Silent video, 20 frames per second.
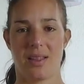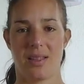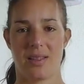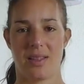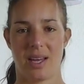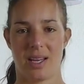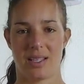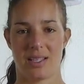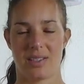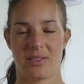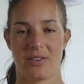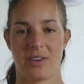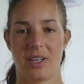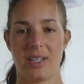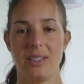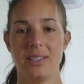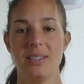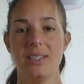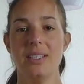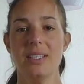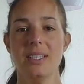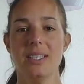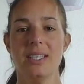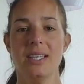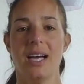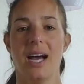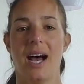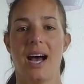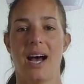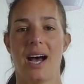that's fun.
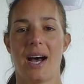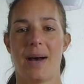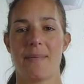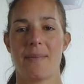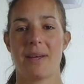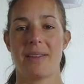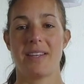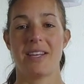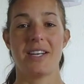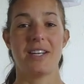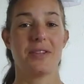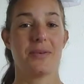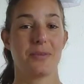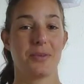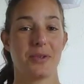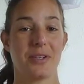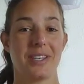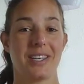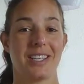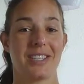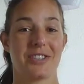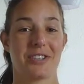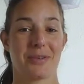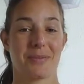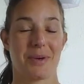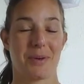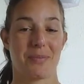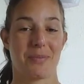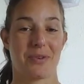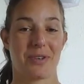And then in the morning I drink
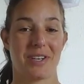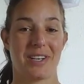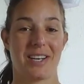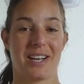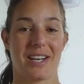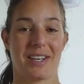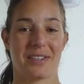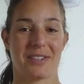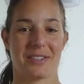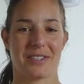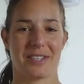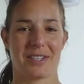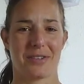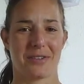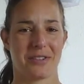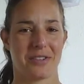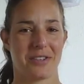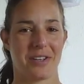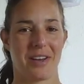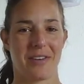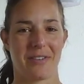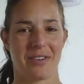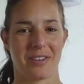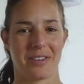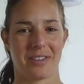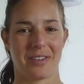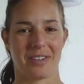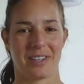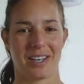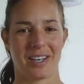my prenatals, and I also have
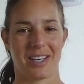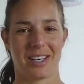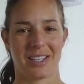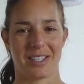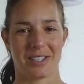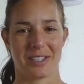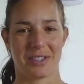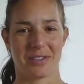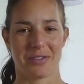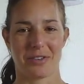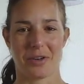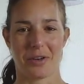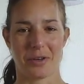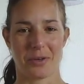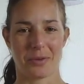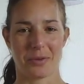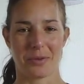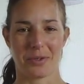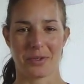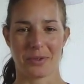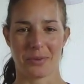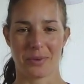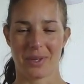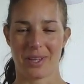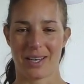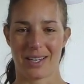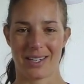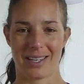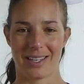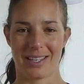a glass of hot water with
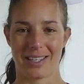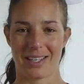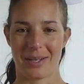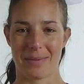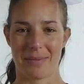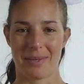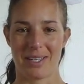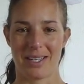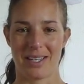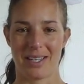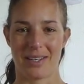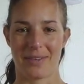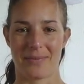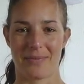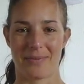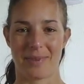honey and lemon in it.